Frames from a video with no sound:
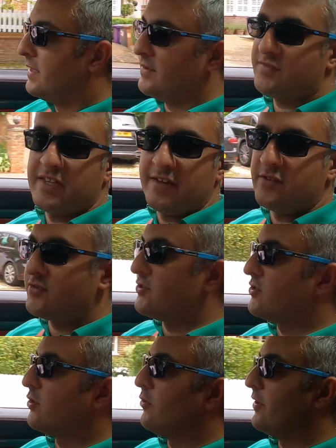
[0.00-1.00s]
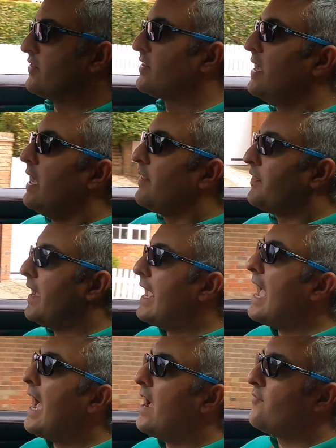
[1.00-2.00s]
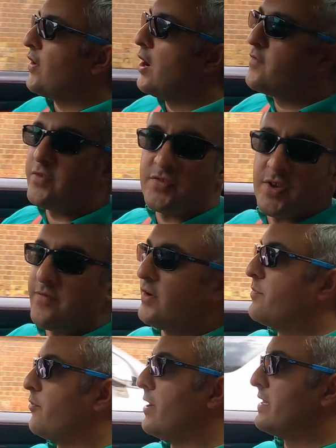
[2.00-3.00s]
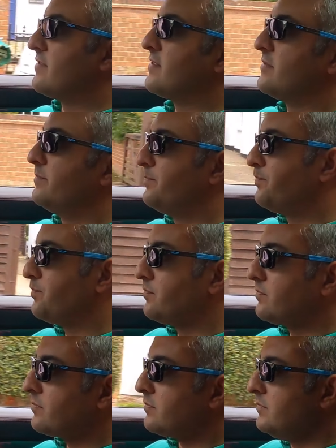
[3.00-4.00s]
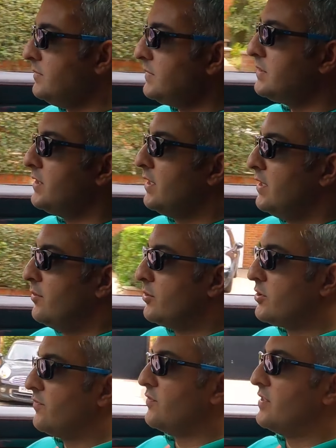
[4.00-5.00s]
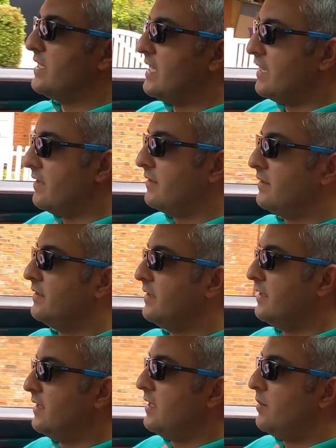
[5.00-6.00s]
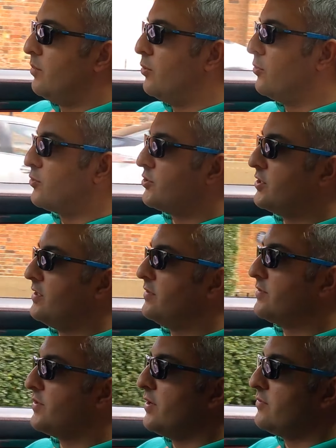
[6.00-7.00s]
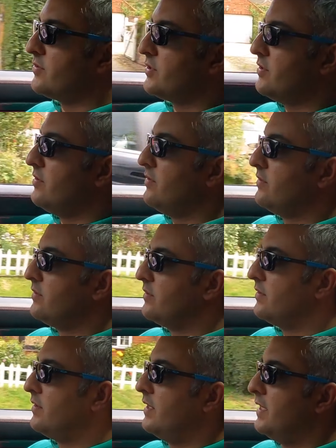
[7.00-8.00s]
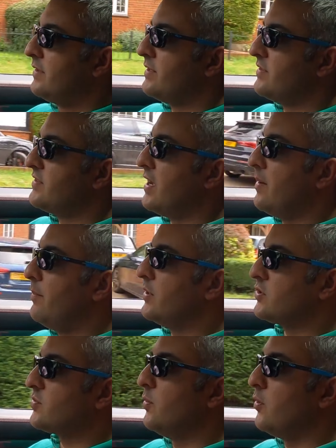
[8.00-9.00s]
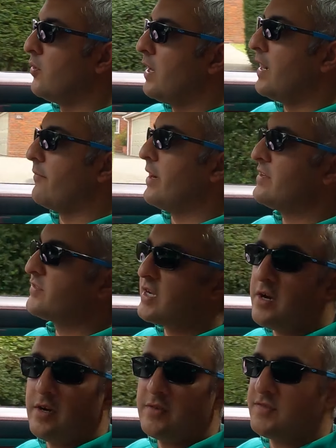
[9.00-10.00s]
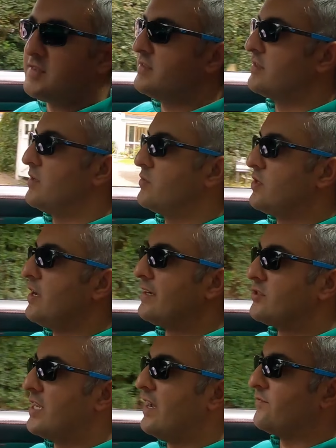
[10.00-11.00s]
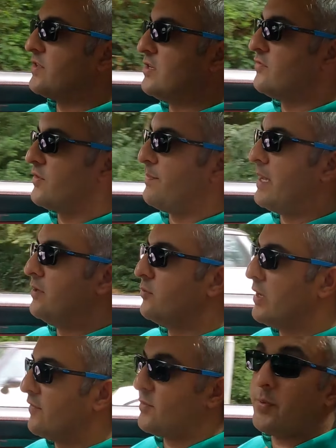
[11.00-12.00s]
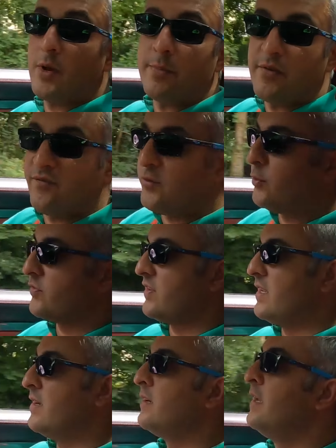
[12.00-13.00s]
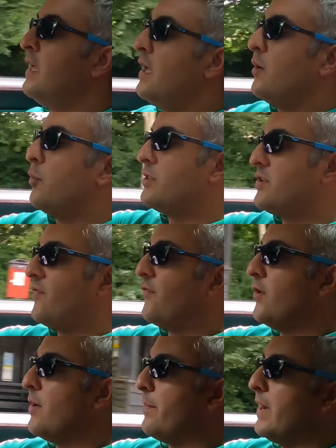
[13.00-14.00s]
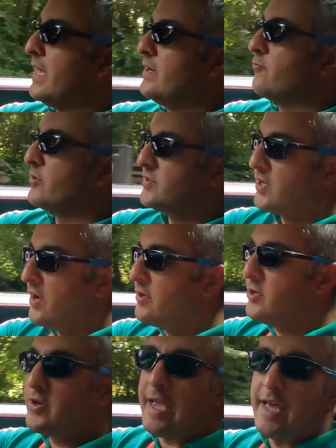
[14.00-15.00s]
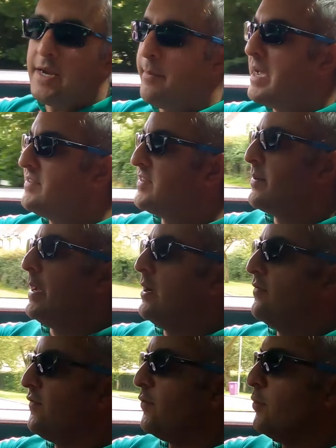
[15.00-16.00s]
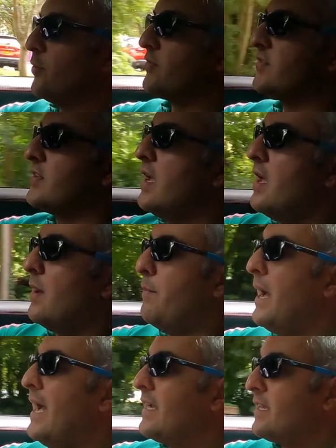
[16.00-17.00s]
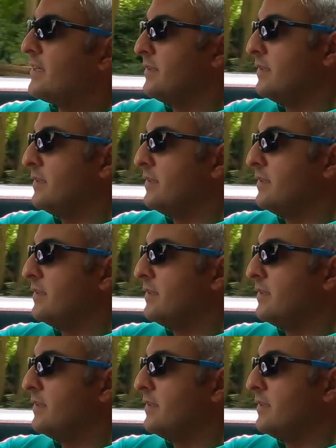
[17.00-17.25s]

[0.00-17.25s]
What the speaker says: that sound is just glorious, they have over servo brakes, which obviously Porsche don't do. They're set up much more like race cars in terms of you actually have to use a pedal, you have to put a bit of force in with your foot, but in return you get an amazing amount of force back.